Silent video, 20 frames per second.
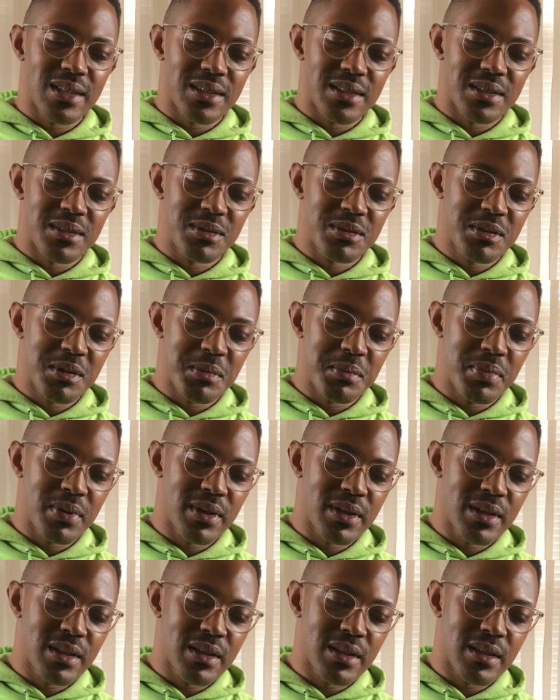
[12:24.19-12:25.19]
You could
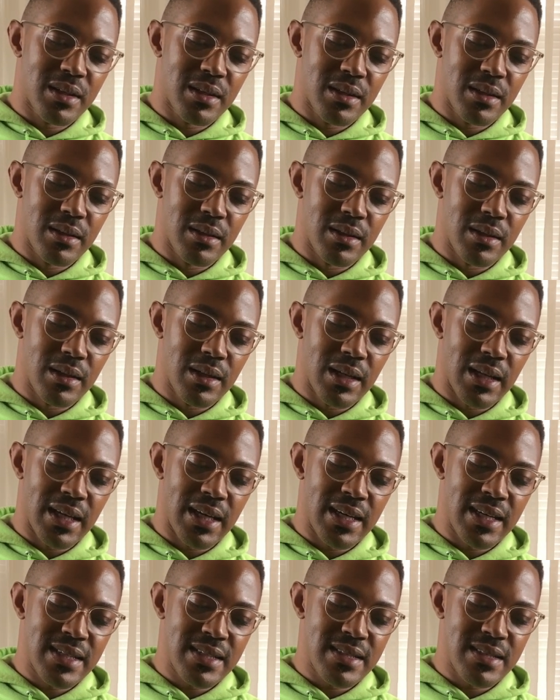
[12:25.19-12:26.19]
put the
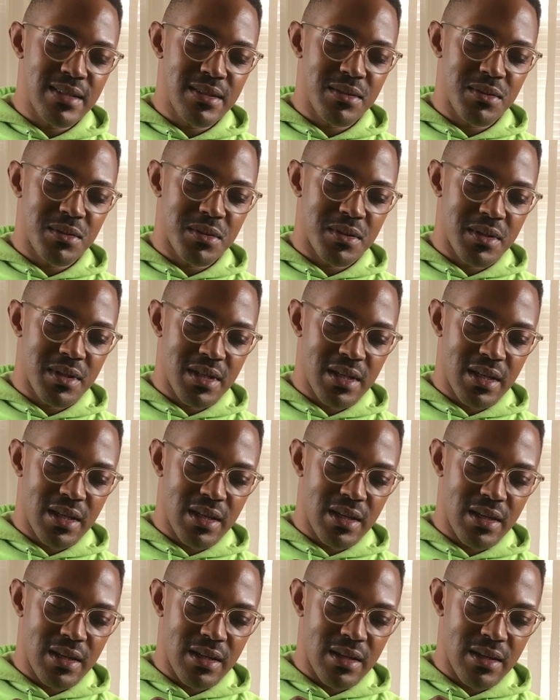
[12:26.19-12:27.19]
glasses on the
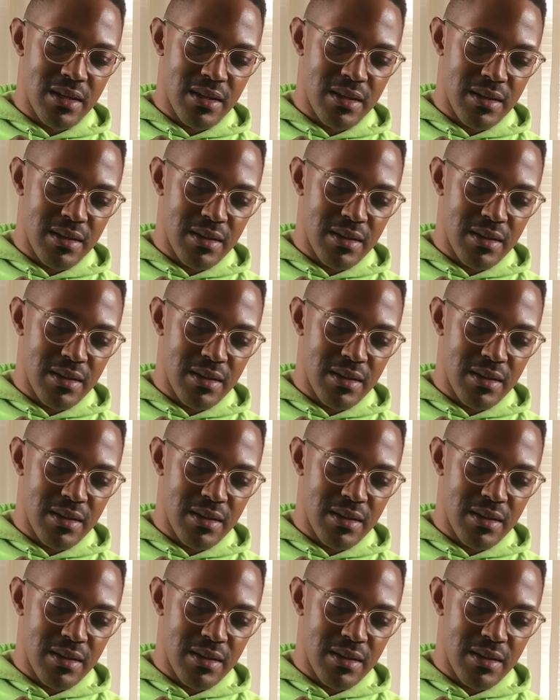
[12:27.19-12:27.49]
cat.